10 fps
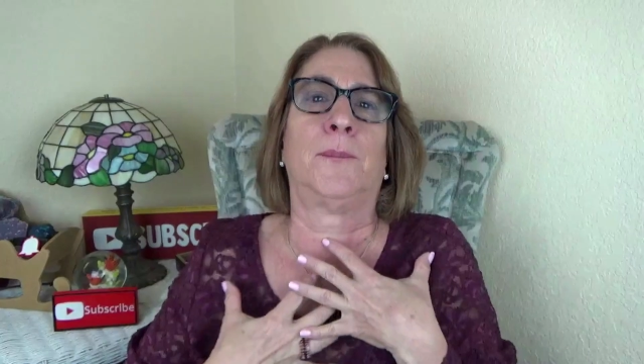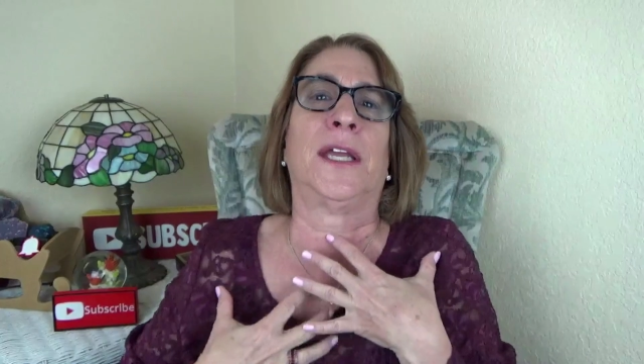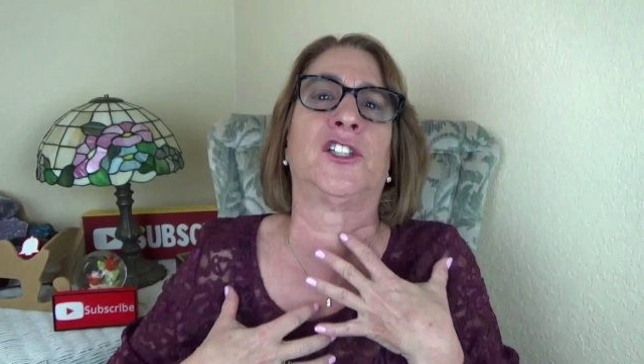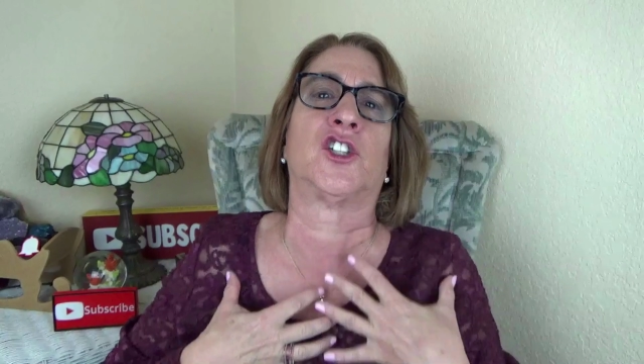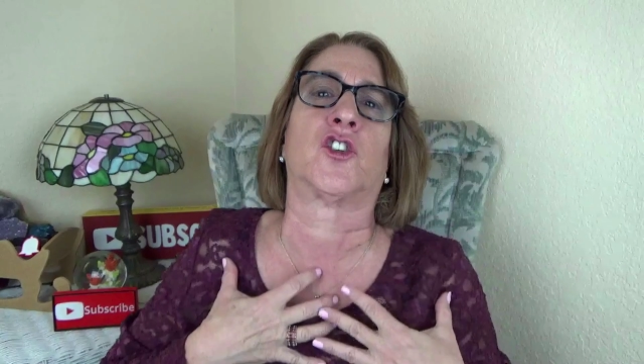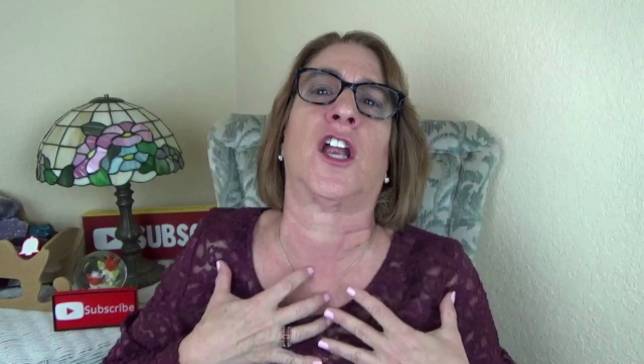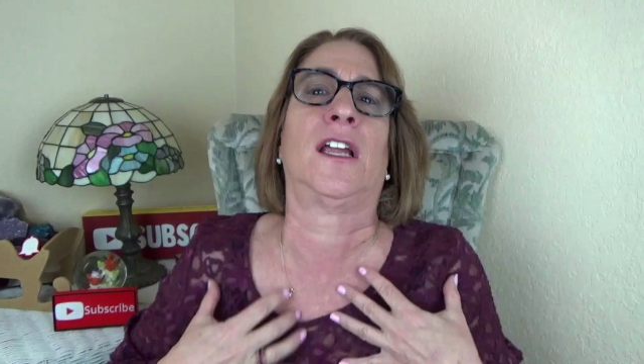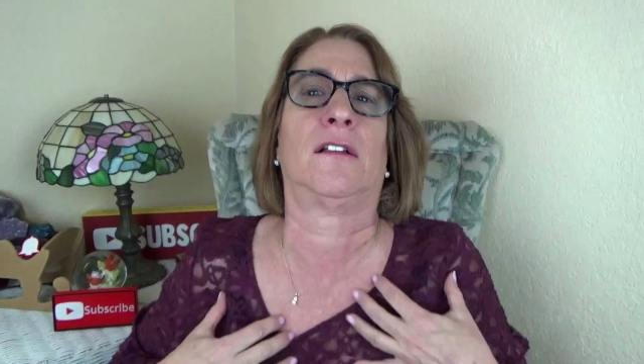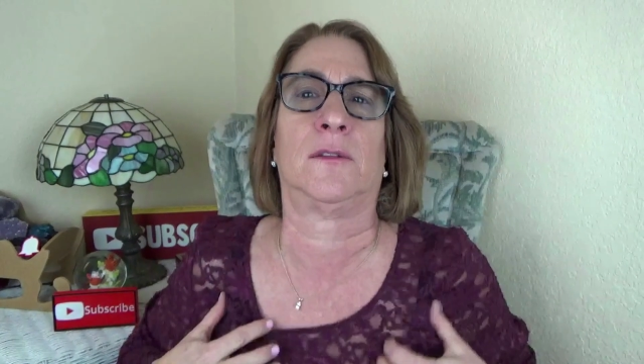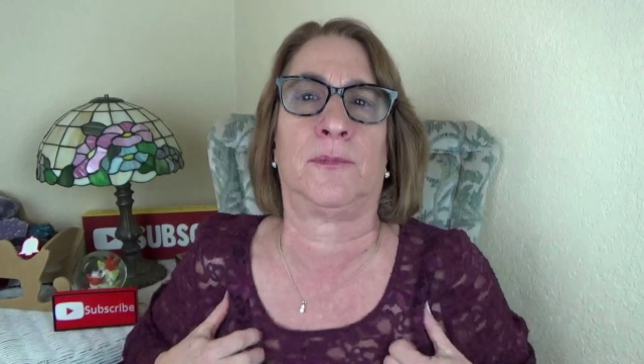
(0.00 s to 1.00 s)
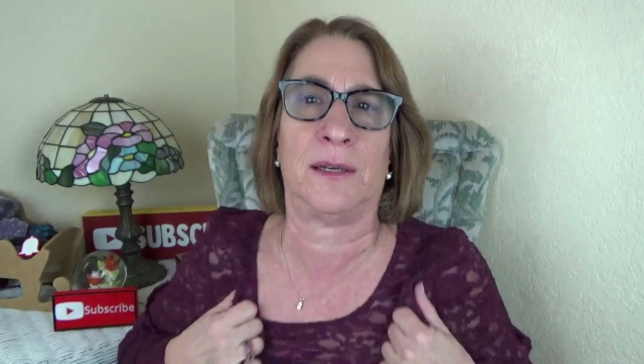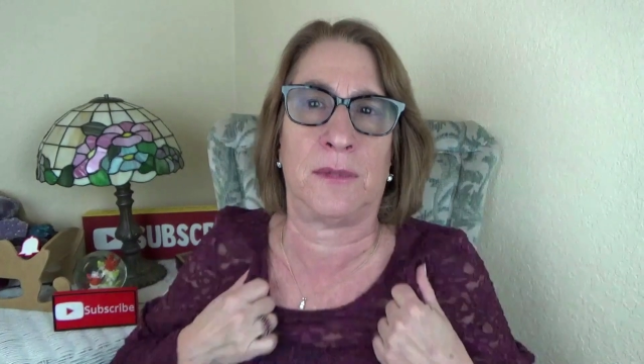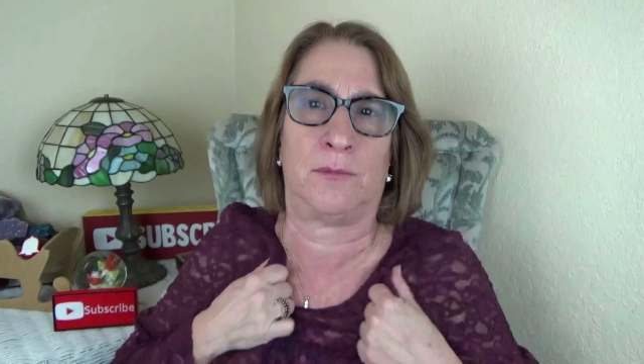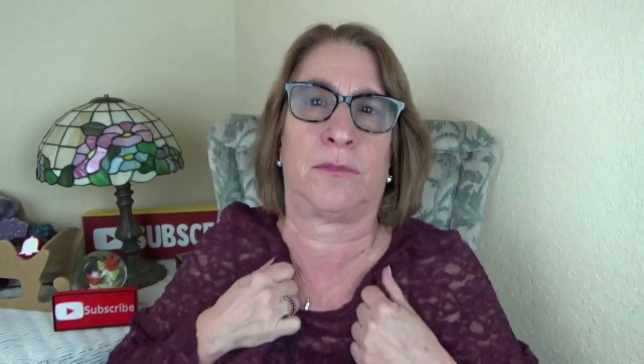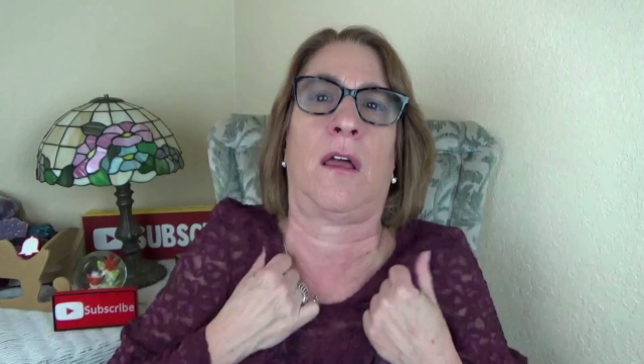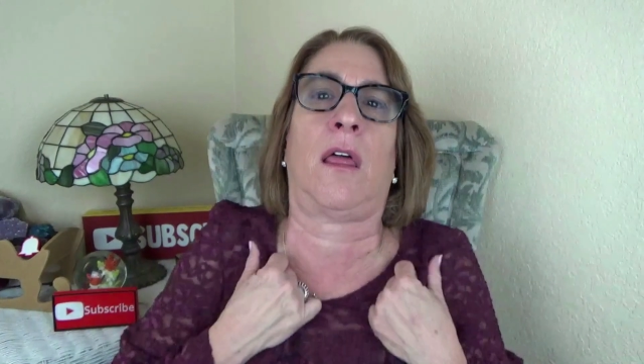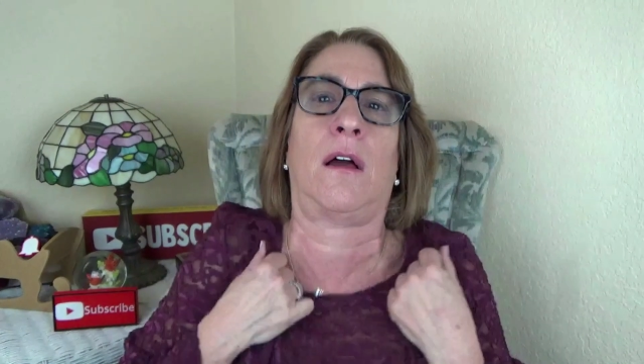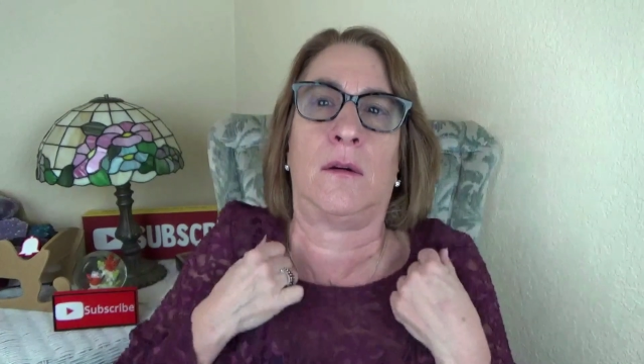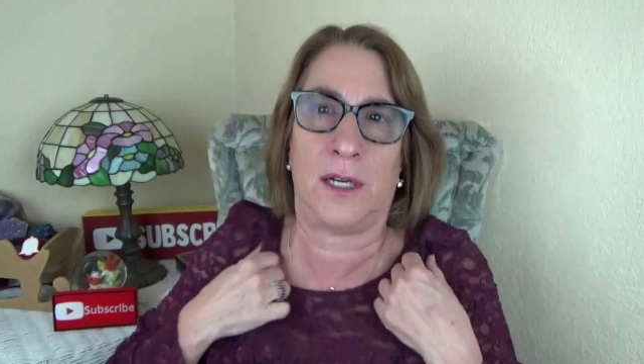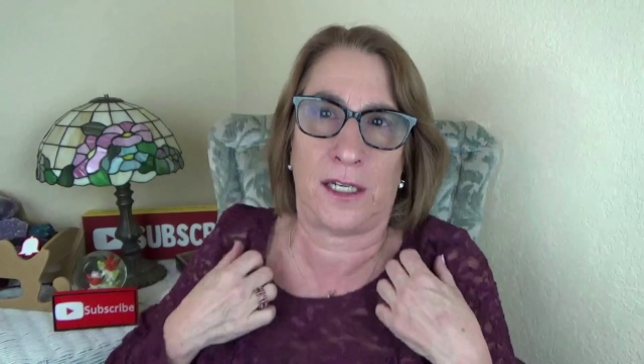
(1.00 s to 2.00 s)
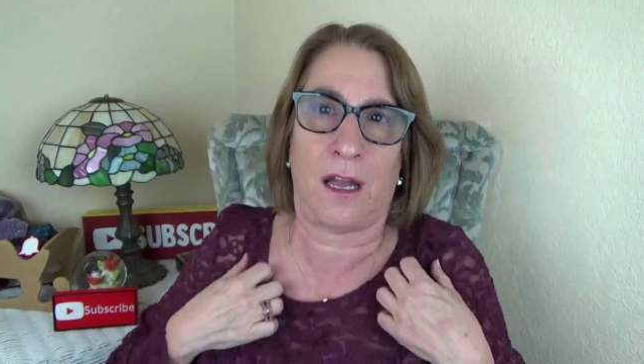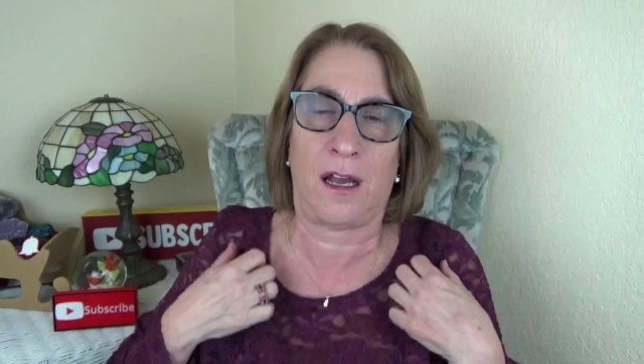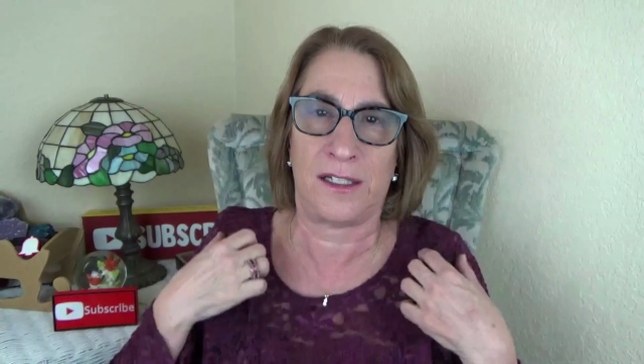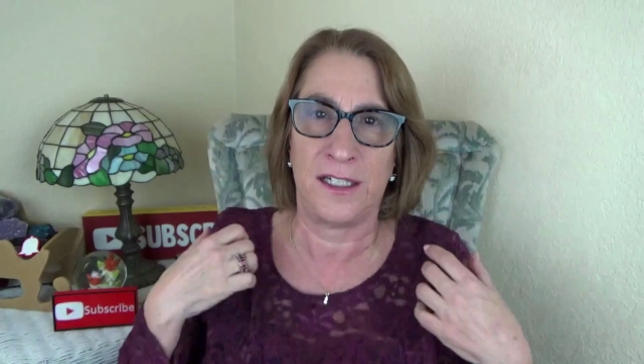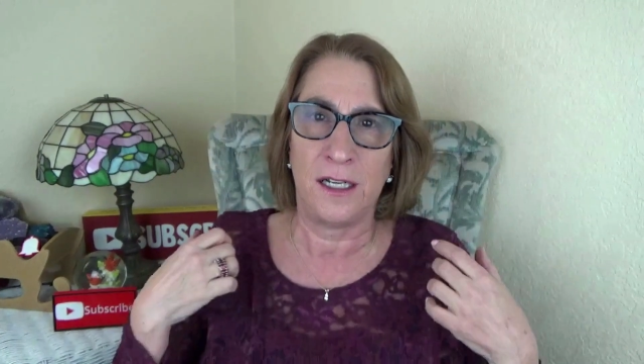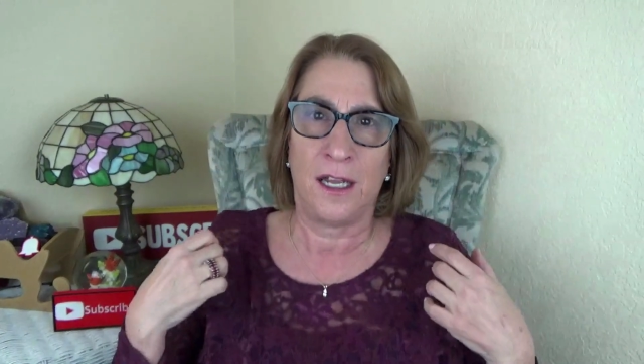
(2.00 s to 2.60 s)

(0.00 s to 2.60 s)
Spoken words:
being strangled by my bra, oh my God.